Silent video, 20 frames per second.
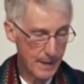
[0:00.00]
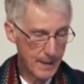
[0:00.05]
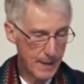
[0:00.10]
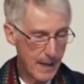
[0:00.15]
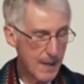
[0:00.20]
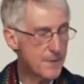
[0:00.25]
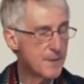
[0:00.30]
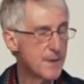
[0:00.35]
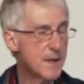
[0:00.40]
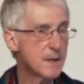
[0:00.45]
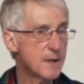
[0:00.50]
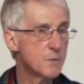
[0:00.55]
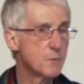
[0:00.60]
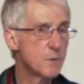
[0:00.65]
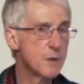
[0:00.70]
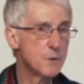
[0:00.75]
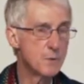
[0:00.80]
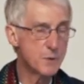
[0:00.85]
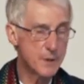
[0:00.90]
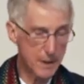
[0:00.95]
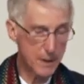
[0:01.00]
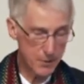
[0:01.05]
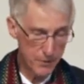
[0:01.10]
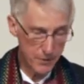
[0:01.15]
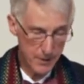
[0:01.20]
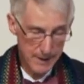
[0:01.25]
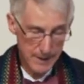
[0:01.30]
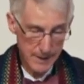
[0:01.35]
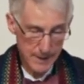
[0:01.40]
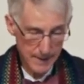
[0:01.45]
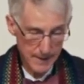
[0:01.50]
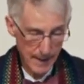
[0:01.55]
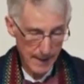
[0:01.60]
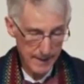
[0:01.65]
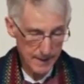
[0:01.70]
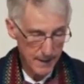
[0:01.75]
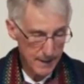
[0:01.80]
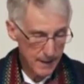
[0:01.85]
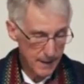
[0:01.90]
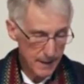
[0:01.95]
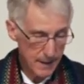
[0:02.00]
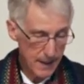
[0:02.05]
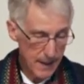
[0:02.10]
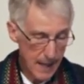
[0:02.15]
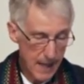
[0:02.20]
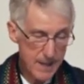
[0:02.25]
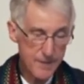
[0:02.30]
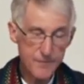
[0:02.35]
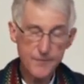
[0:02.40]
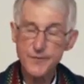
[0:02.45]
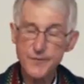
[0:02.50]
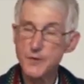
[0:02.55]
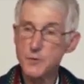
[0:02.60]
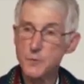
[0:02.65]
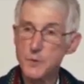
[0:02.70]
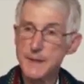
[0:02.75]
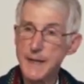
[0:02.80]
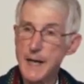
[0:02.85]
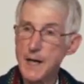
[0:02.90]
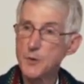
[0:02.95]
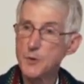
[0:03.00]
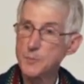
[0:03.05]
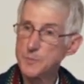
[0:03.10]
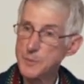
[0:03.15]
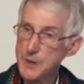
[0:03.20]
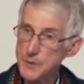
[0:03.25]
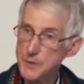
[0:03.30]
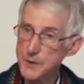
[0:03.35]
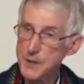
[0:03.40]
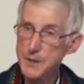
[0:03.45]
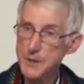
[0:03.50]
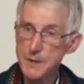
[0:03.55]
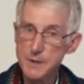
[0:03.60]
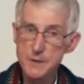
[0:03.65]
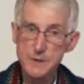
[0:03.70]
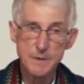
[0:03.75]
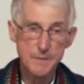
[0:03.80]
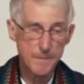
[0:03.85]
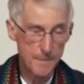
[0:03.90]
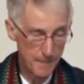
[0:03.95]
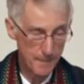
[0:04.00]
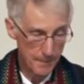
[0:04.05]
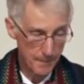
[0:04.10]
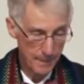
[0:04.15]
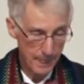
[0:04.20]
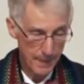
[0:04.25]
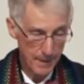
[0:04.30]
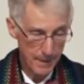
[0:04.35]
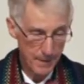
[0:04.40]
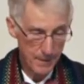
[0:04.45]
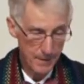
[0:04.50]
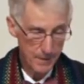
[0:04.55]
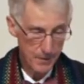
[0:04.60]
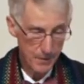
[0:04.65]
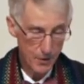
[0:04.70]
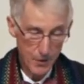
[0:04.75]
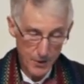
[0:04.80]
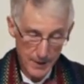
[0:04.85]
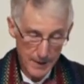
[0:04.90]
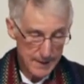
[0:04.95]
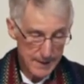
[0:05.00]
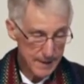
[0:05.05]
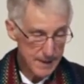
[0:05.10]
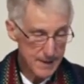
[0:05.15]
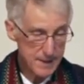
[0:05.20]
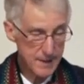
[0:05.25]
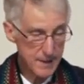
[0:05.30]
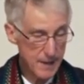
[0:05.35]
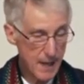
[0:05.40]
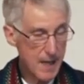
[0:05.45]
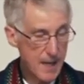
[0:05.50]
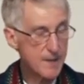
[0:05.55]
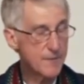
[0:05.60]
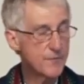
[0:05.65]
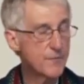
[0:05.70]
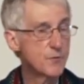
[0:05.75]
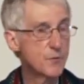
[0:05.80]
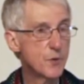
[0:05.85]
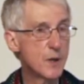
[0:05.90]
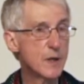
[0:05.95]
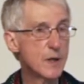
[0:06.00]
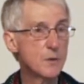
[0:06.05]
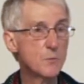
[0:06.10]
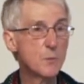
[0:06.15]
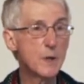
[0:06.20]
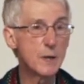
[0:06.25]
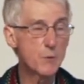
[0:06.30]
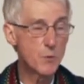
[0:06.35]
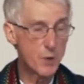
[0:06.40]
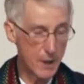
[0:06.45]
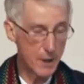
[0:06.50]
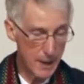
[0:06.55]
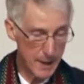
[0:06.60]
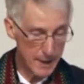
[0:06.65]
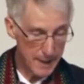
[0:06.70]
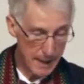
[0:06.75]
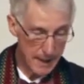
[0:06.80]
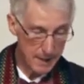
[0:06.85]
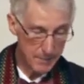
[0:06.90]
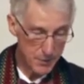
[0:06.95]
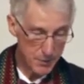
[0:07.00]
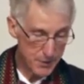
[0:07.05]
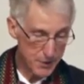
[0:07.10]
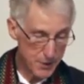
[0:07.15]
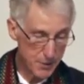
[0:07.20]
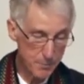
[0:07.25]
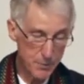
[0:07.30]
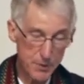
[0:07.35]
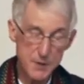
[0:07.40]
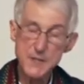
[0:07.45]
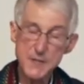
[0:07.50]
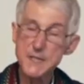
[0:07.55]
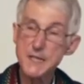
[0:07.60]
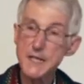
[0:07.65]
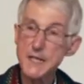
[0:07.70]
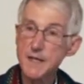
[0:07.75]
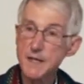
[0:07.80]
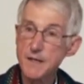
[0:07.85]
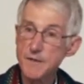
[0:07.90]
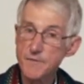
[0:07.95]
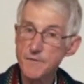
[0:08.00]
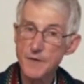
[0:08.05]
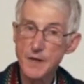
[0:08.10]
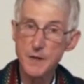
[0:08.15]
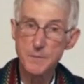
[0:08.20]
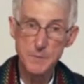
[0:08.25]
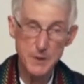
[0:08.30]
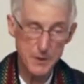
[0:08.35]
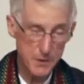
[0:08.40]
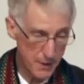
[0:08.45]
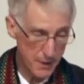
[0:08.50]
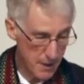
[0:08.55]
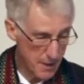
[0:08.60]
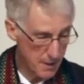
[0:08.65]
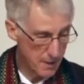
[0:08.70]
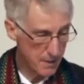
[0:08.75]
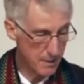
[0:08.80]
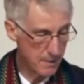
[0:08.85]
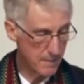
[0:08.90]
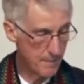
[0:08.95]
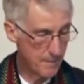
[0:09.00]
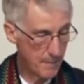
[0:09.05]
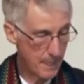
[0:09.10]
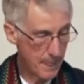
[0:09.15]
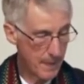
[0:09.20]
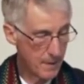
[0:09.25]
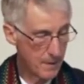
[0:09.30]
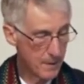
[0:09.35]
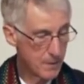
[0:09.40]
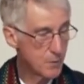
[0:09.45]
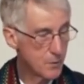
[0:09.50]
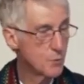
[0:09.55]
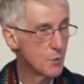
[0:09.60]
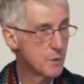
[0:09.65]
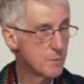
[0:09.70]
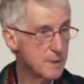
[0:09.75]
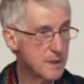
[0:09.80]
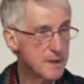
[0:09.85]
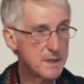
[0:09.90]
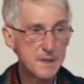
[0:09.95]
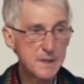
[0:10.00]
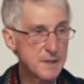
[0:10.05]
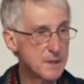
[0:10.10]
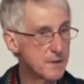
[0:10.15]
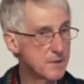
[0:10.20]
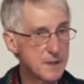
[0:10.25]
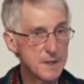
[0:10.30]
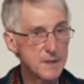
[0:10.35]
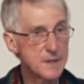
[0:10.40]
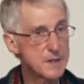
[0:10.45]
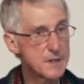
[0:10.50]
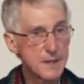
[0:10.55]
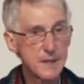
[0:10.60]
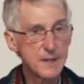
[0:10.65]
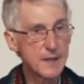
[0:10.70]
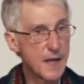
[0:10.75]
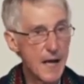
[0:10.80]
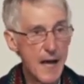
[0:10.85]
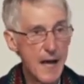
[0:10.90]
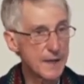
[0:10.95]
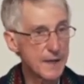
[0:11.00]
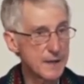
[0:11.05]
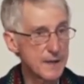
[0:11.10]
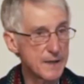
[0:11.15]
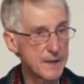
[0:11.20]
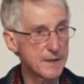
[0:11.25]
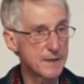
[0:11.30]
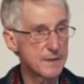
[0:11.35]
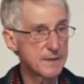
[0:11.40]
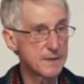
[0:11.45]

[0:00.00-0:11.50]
I think we would agree that life without beauty, or at least life where we were unable to perceive beauty, would be seriously lacking.